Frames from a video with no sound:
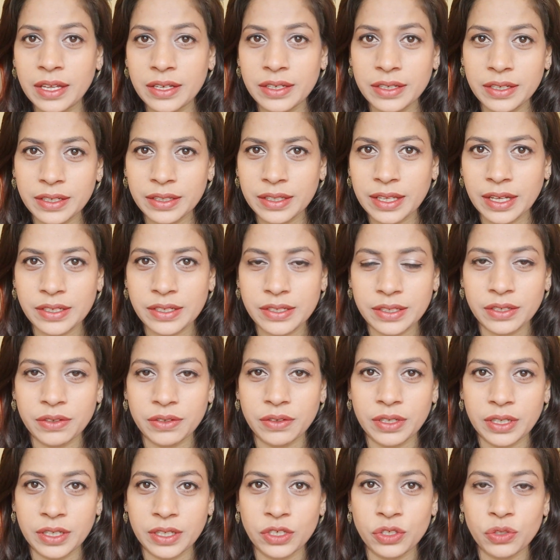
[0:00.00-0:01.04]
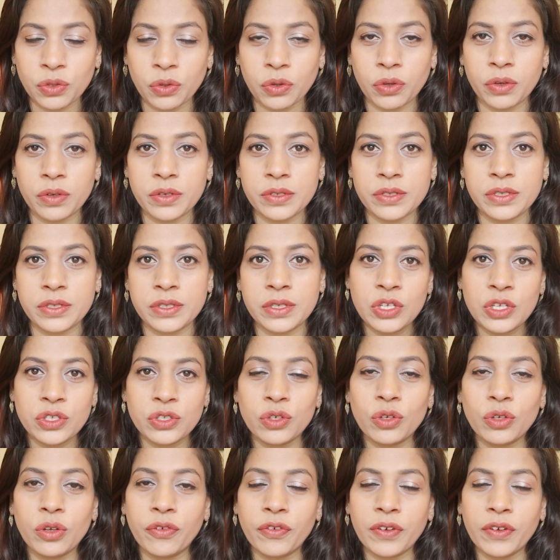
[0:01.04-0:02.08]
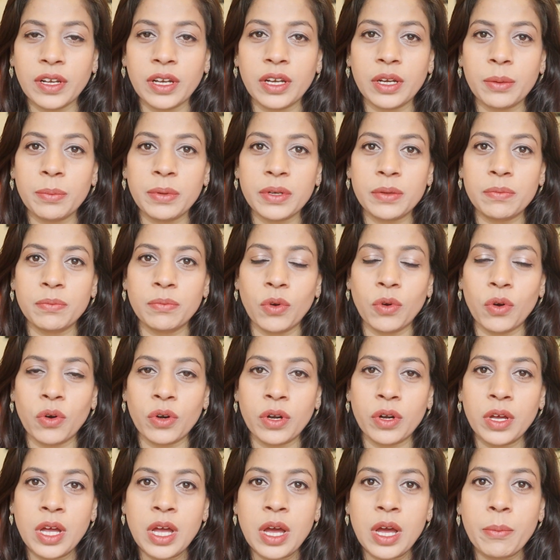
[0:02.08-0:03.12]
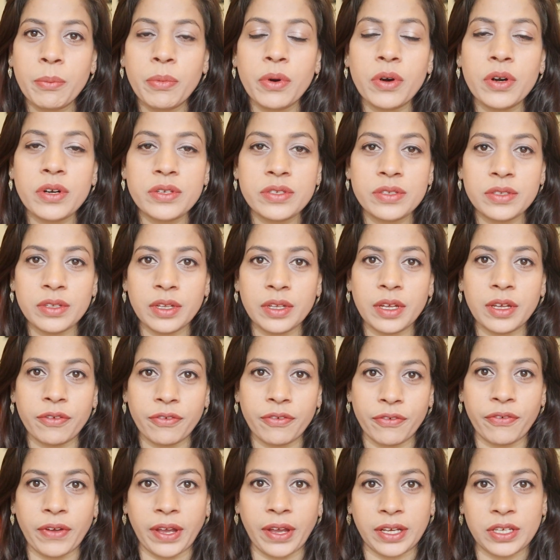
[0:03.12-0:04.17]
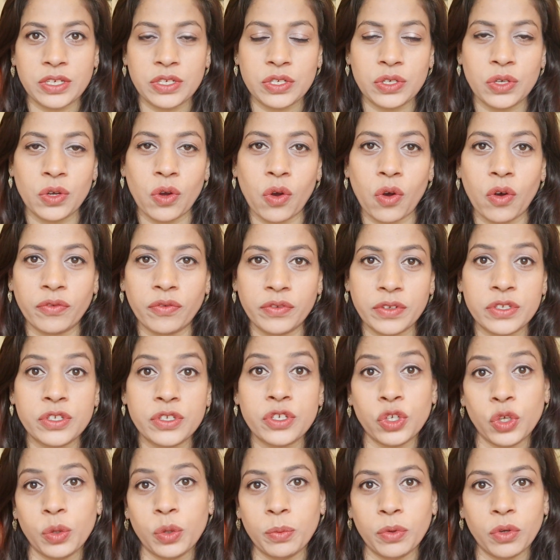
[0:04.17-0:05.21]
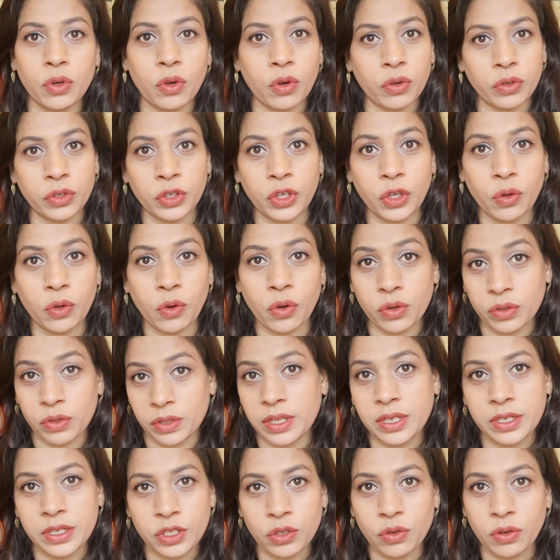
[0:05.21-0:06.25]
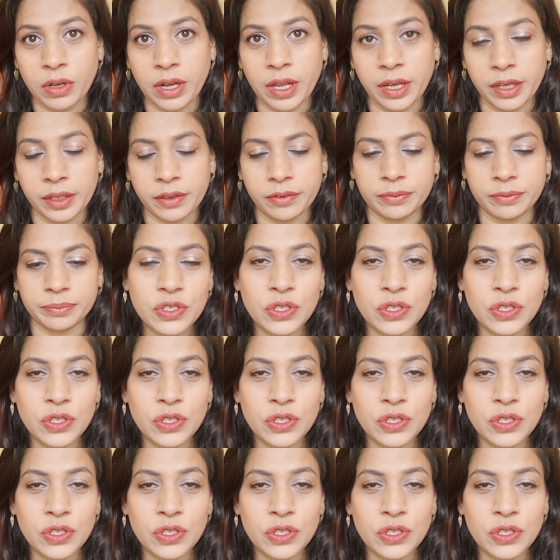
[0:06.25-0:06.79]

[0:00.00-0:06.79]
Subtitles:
near that degree in Taurus, so you'll feel a little bit more personal effect of this new moon on you or in your life.